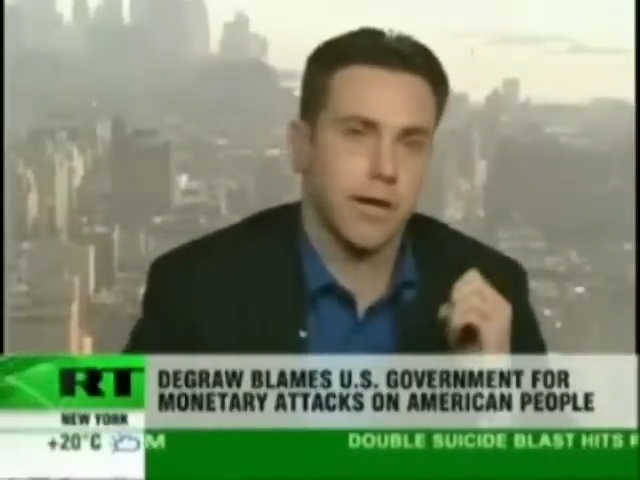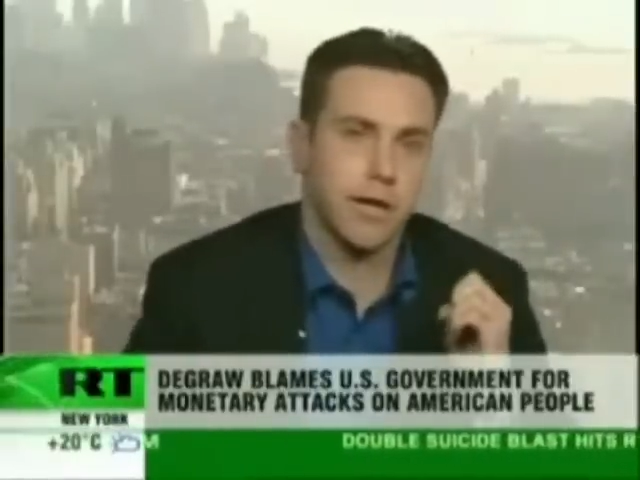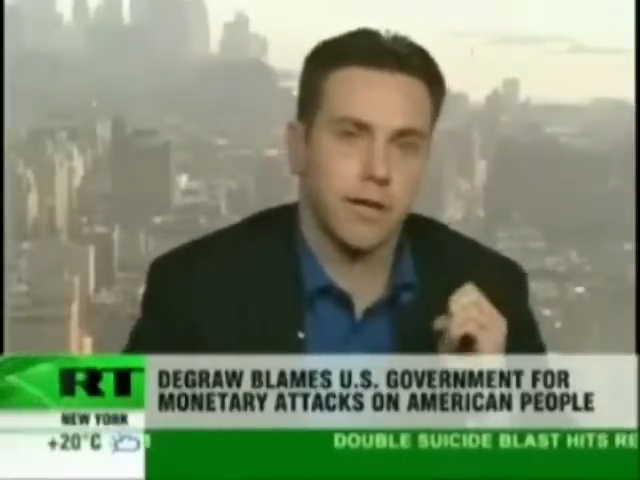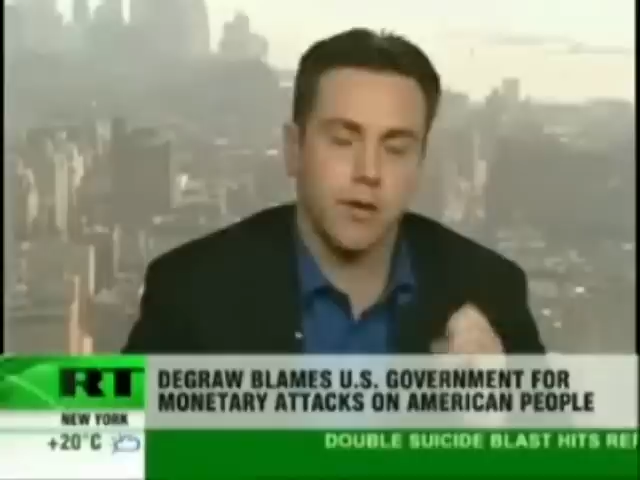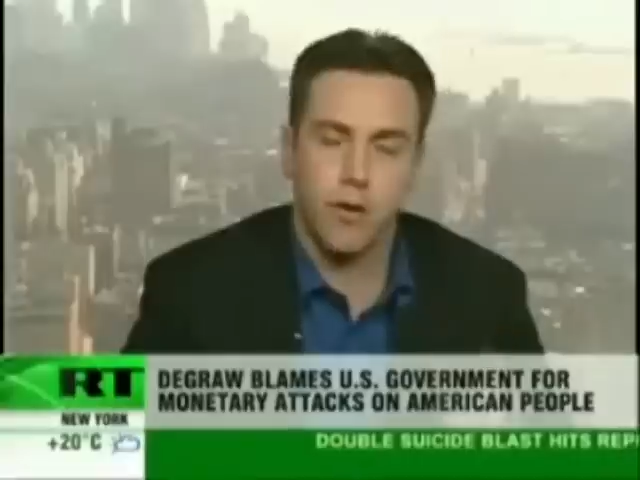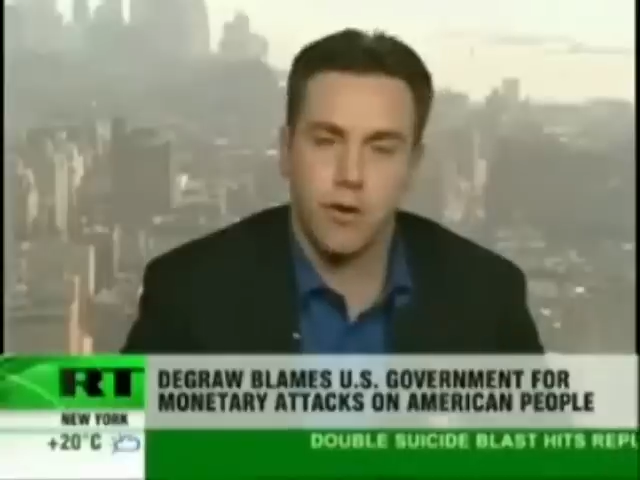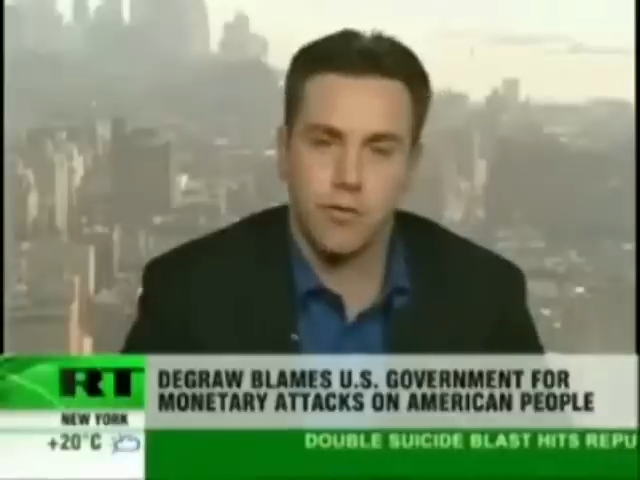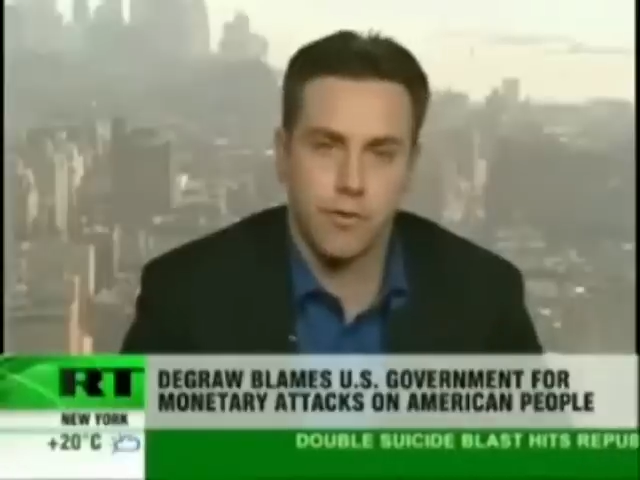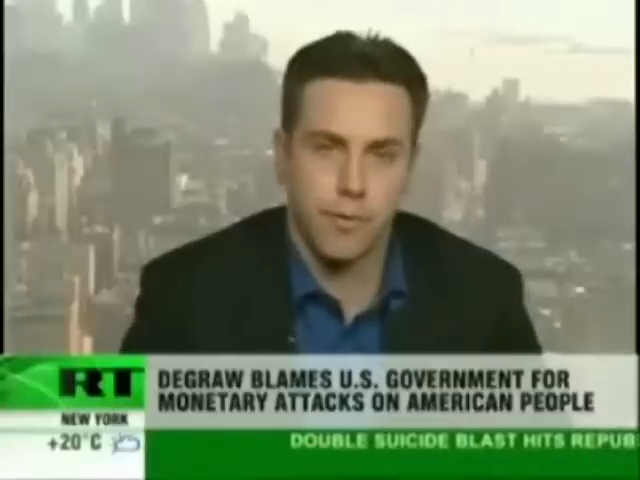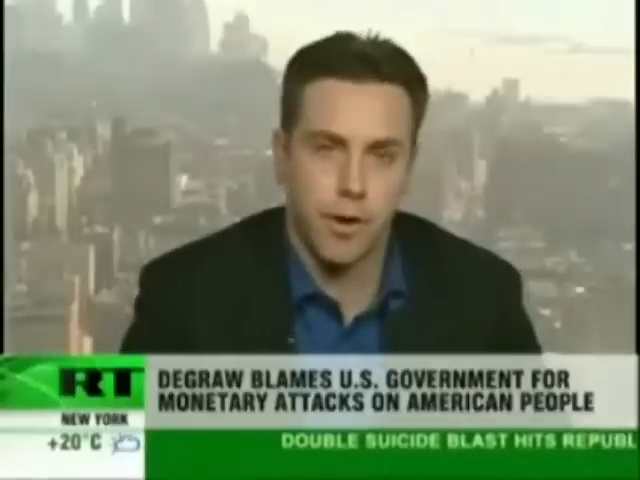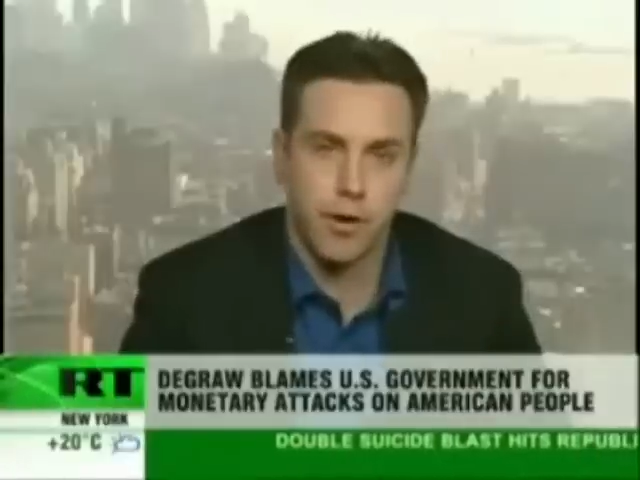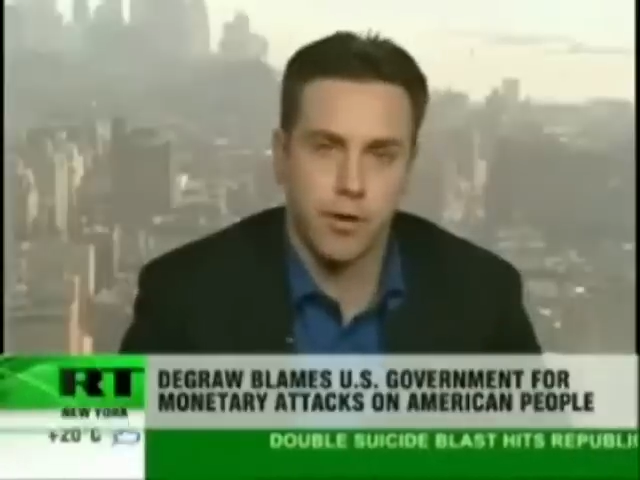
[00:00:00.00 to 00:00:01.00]
a
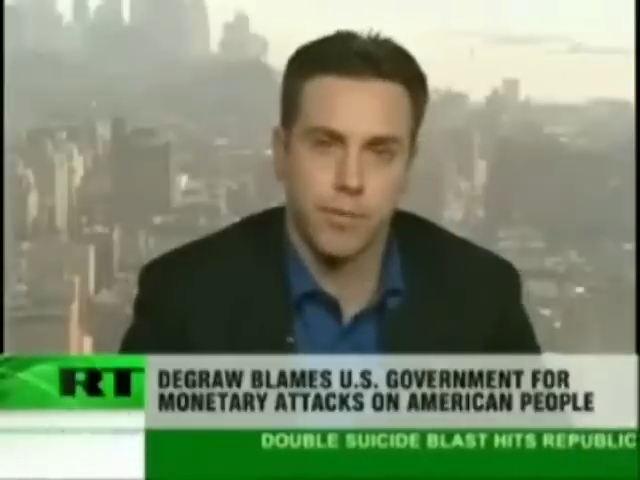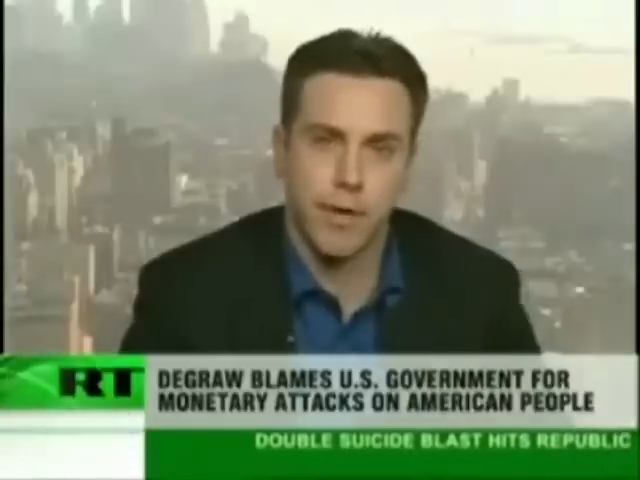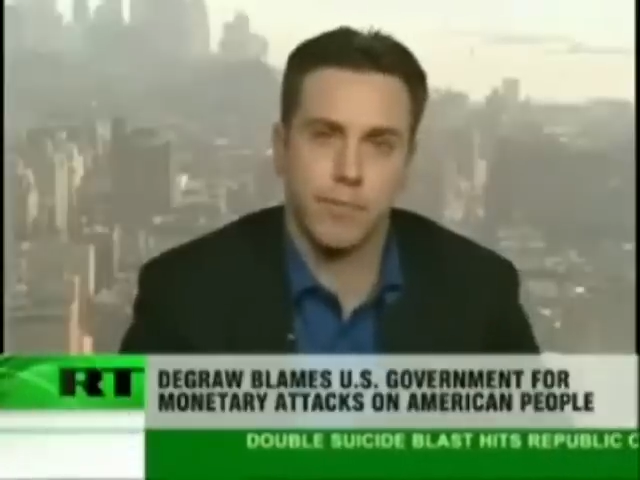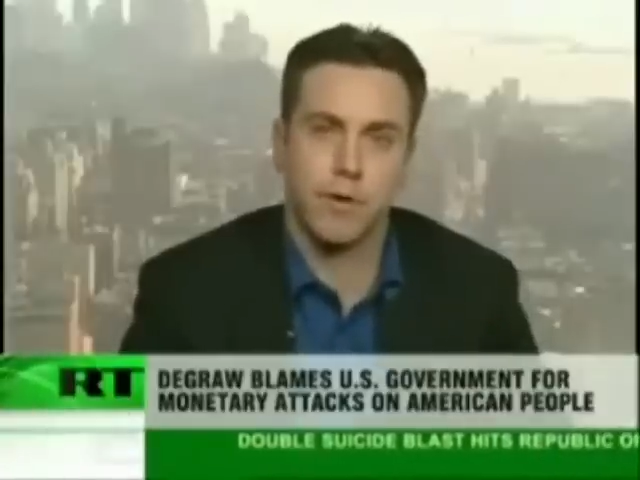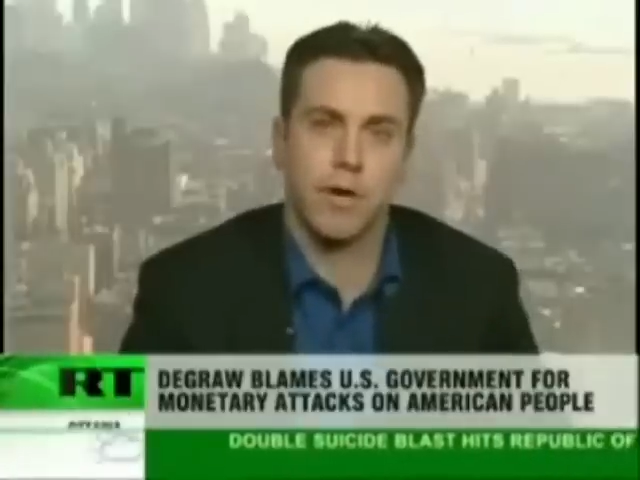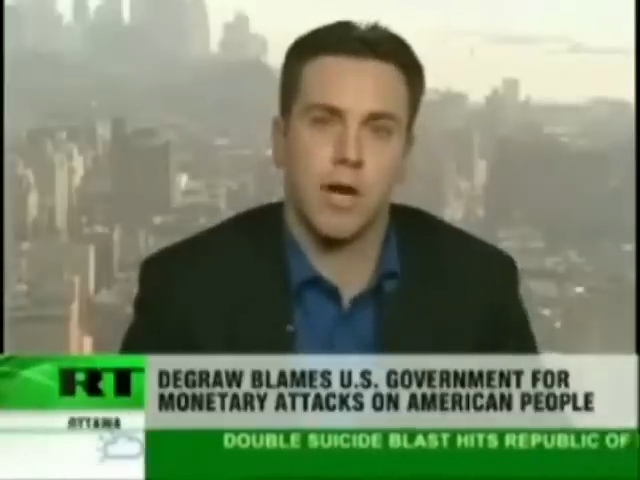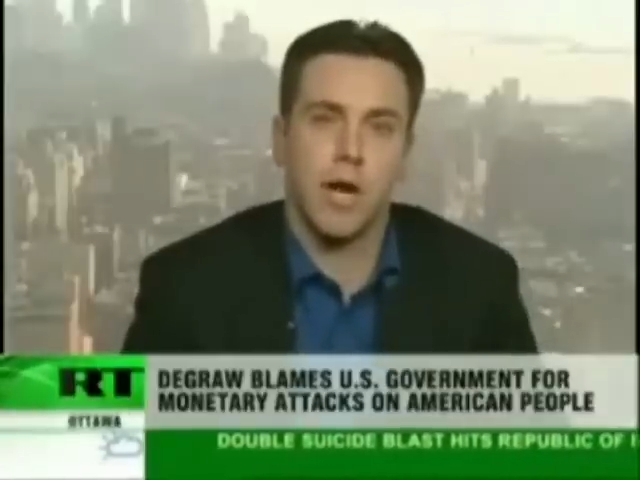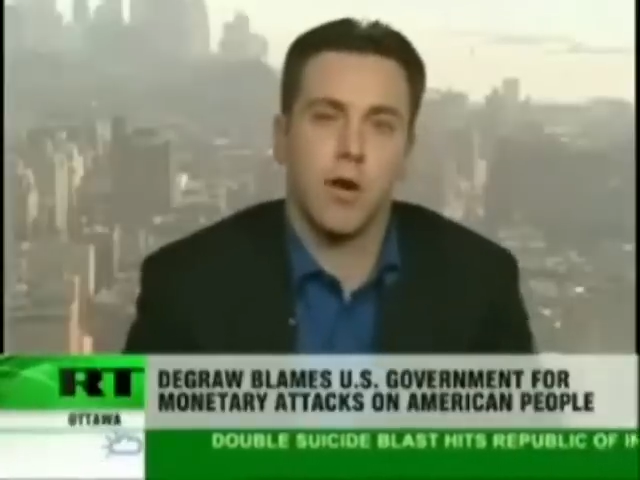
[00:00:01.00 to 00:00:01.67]
Coffee Party member.